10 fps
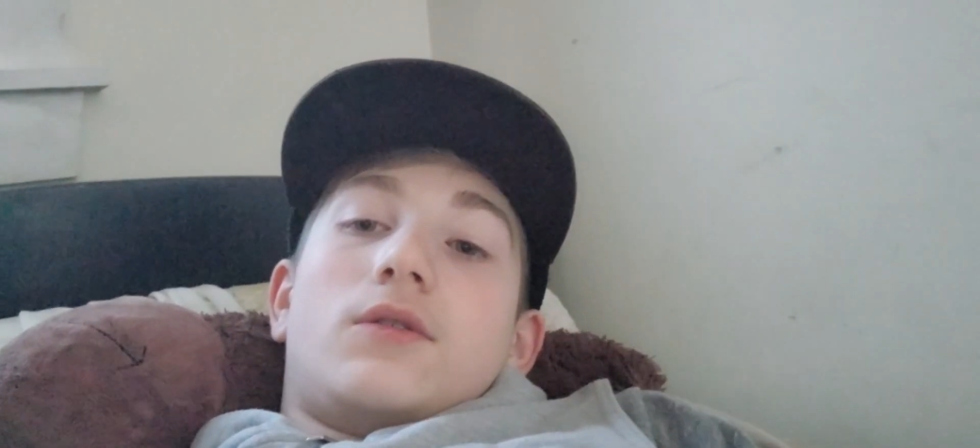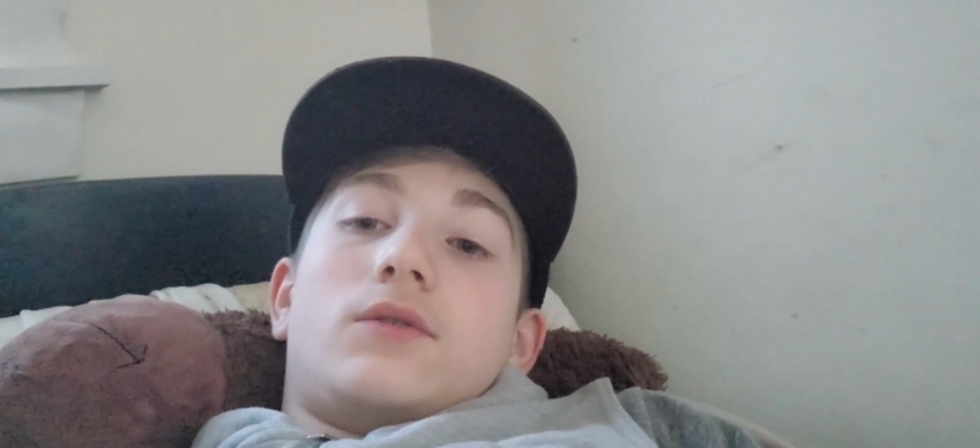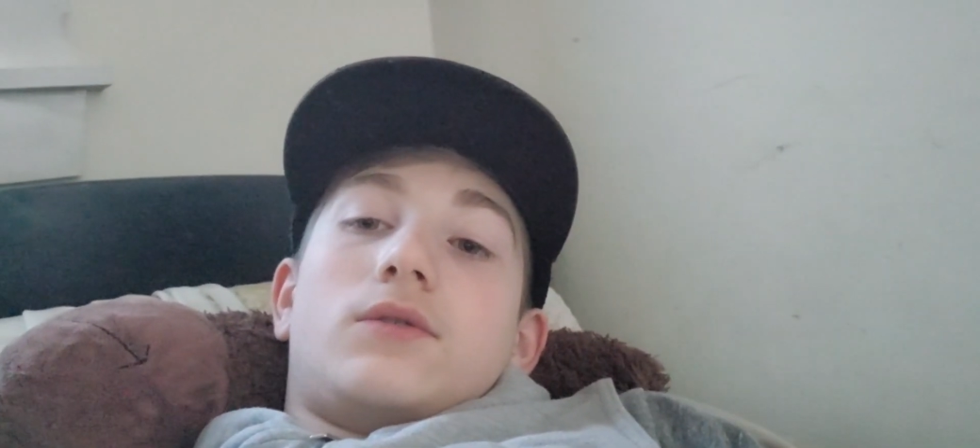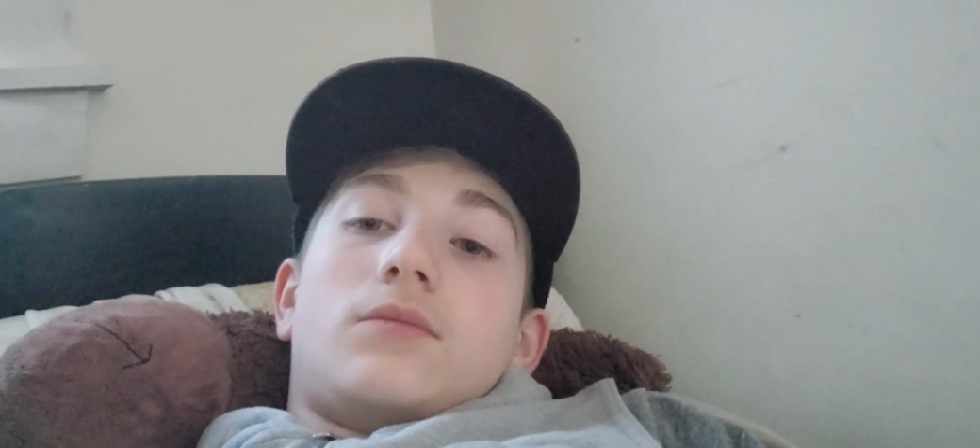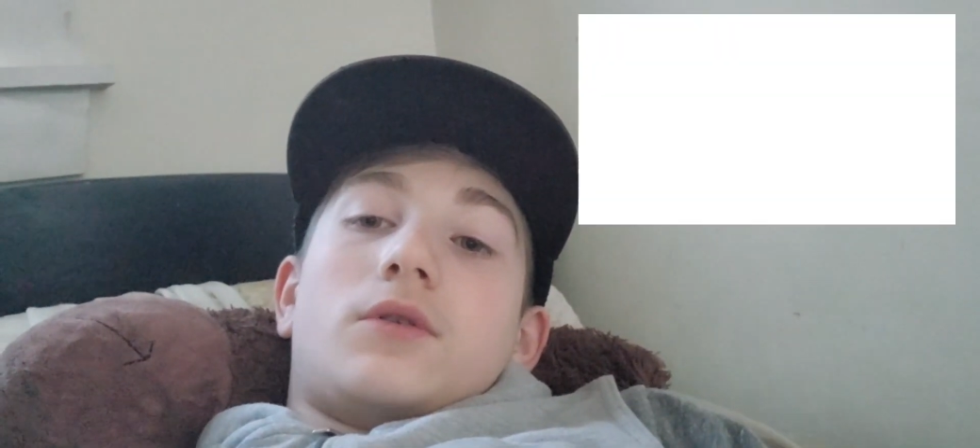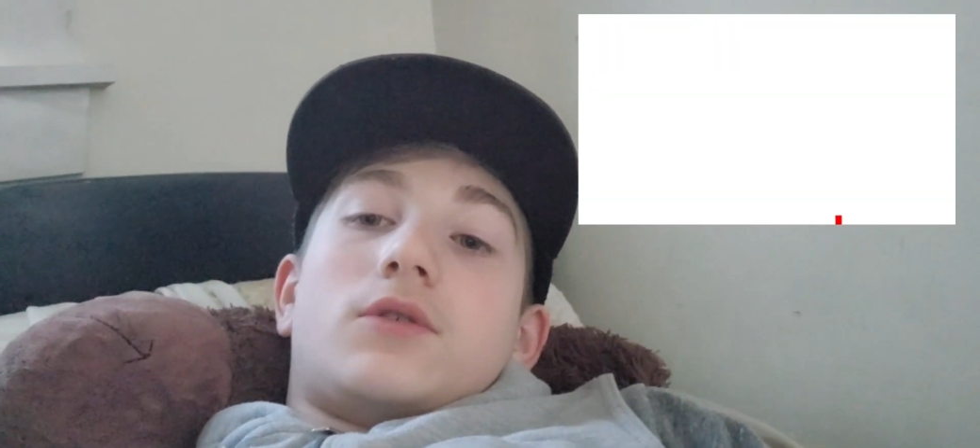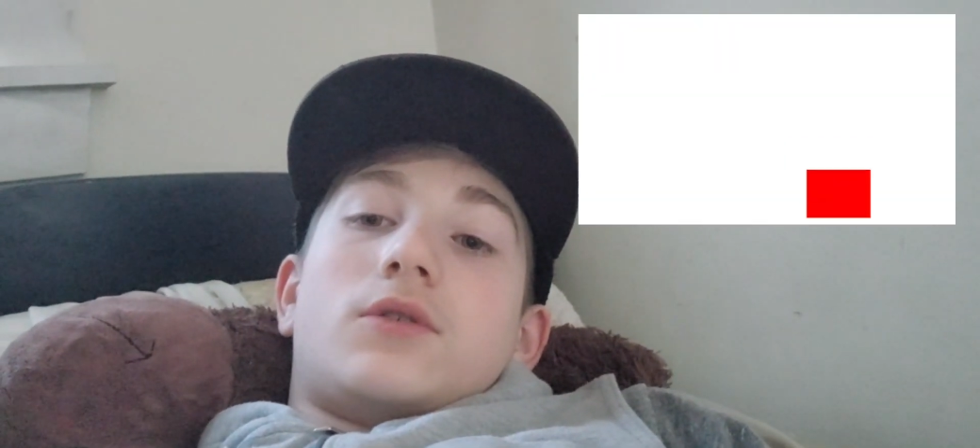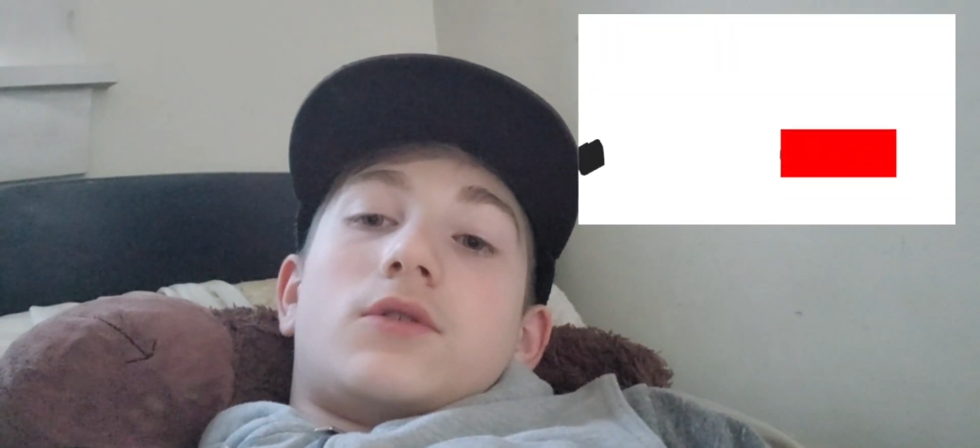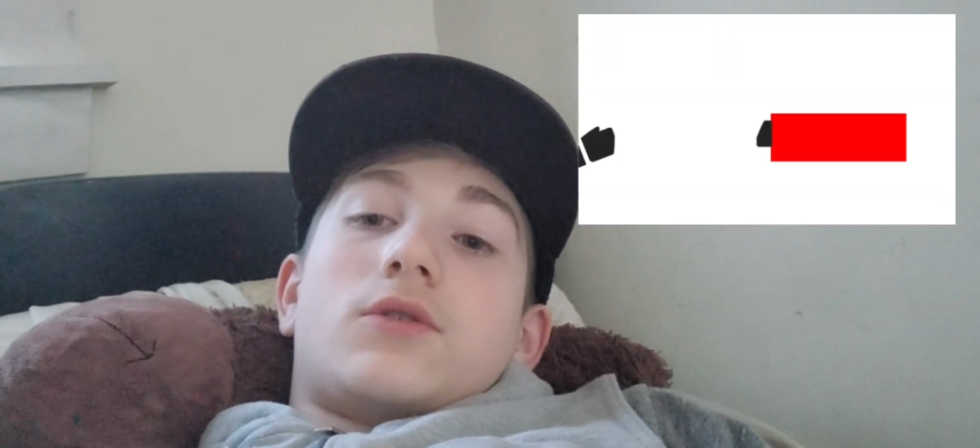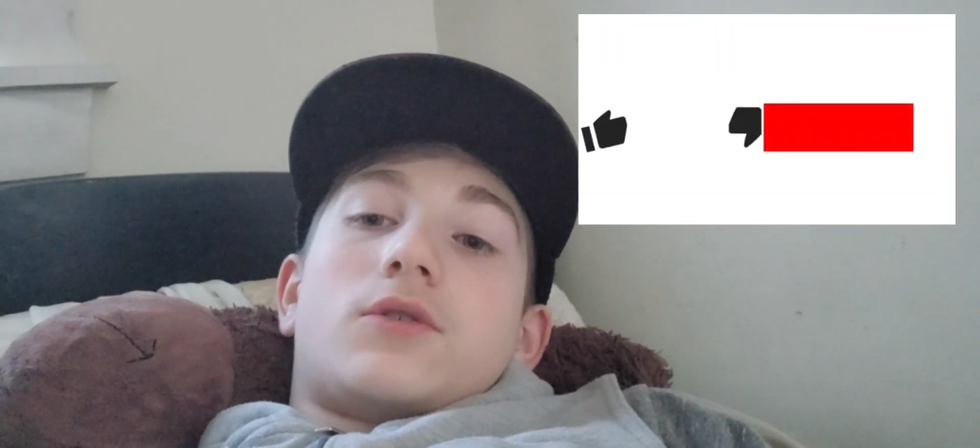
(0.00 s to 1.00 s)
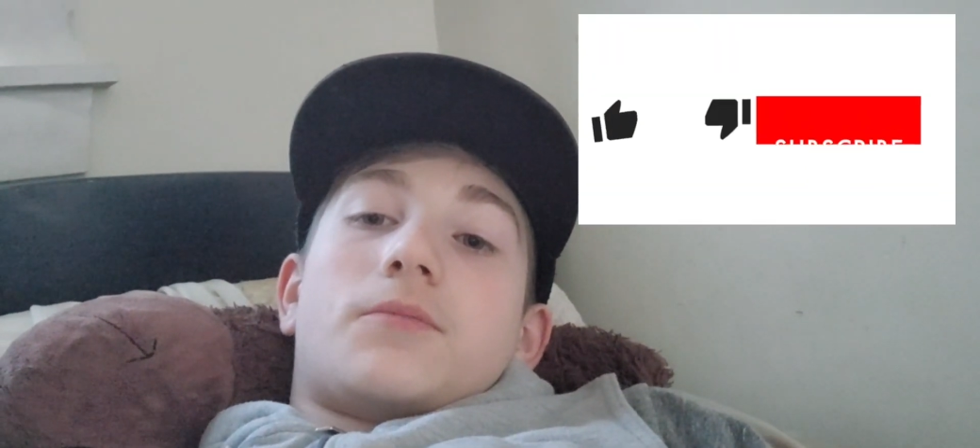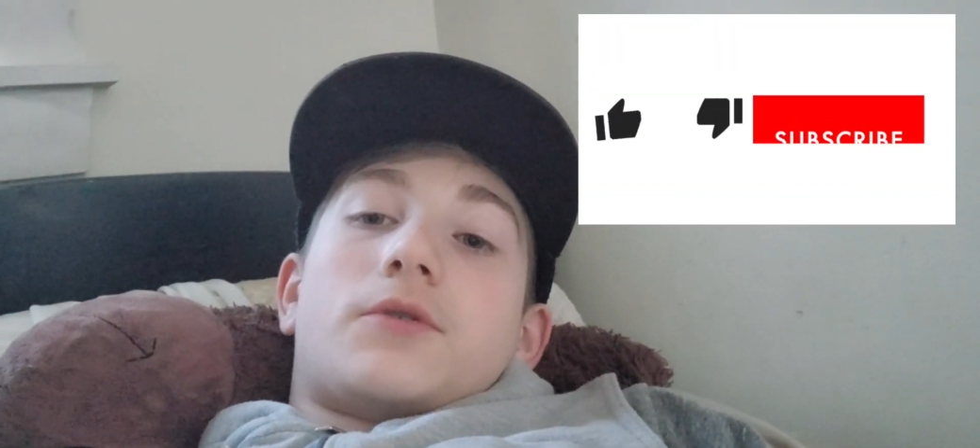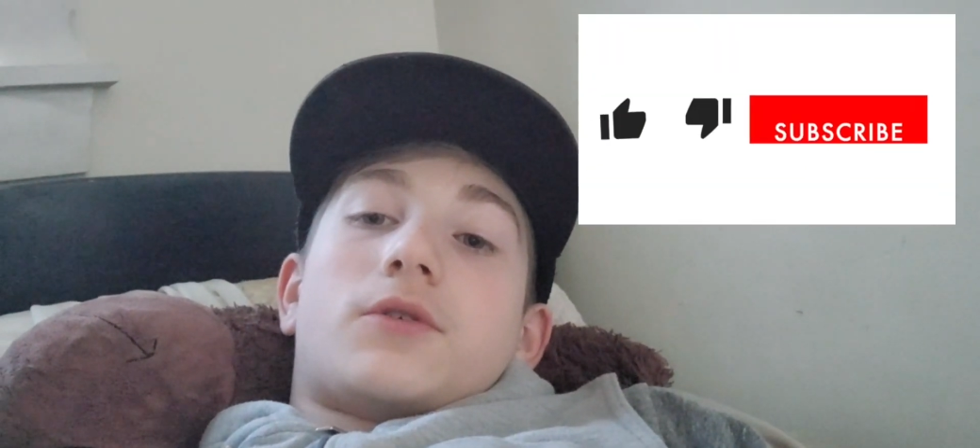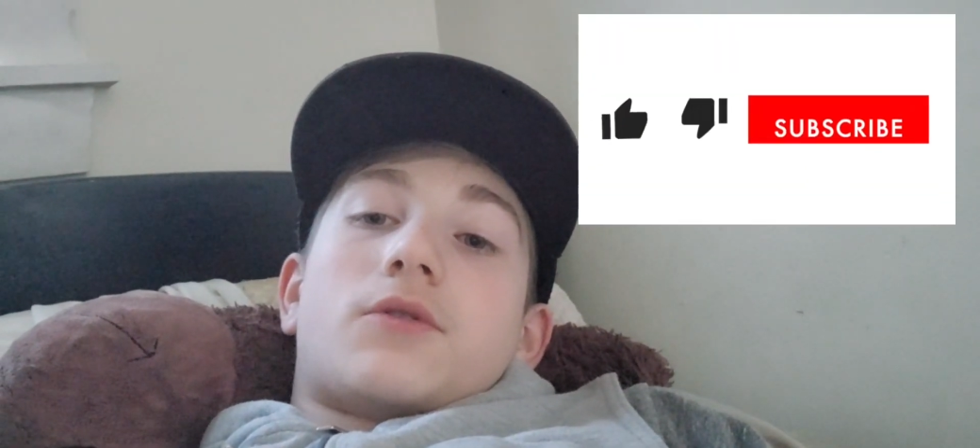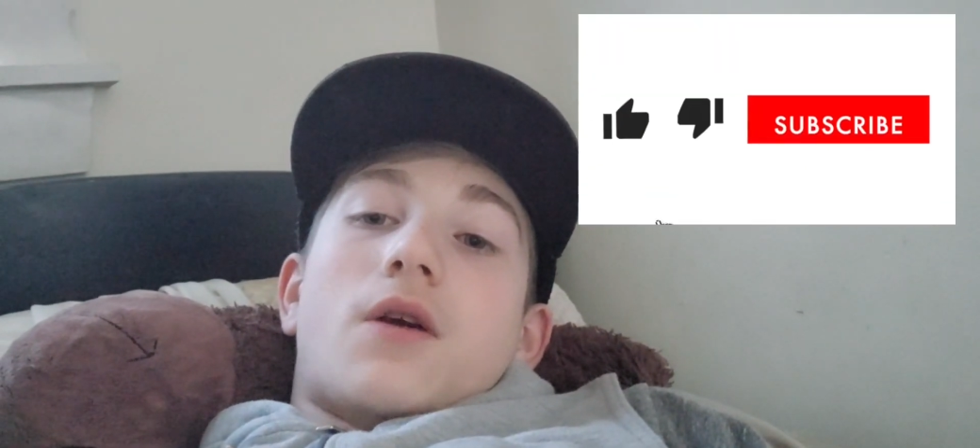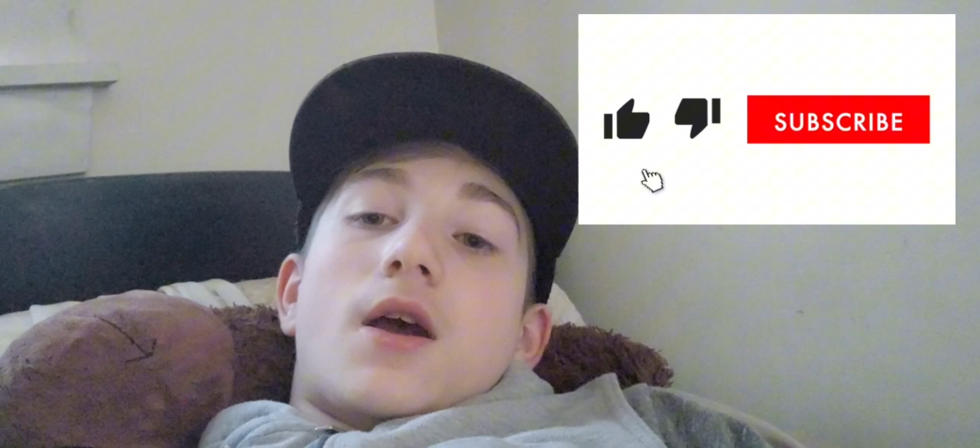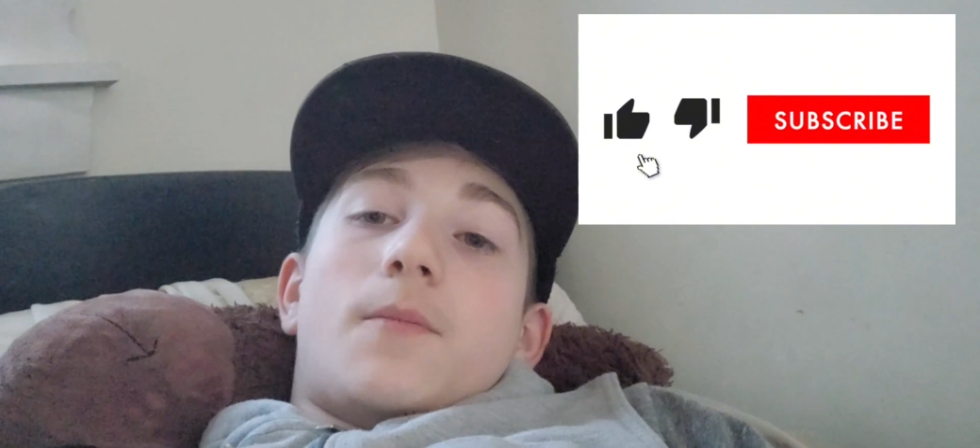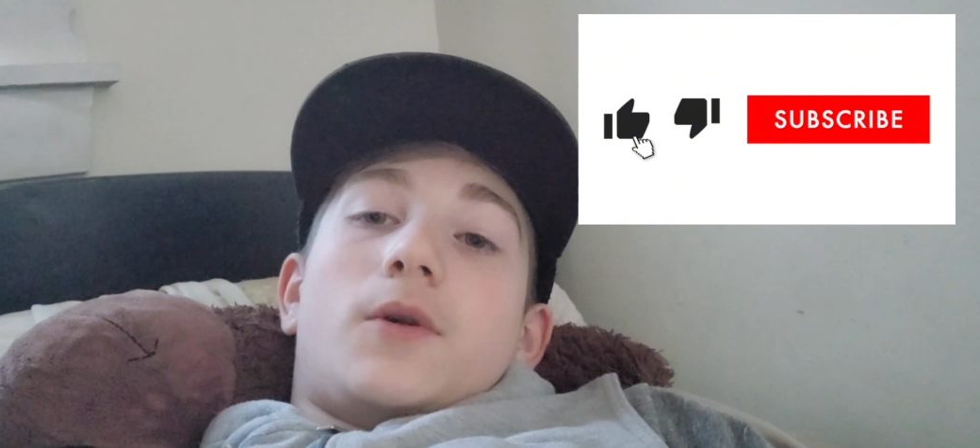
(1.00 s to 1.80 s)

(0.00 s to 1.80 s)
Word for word: So make sure to subscribe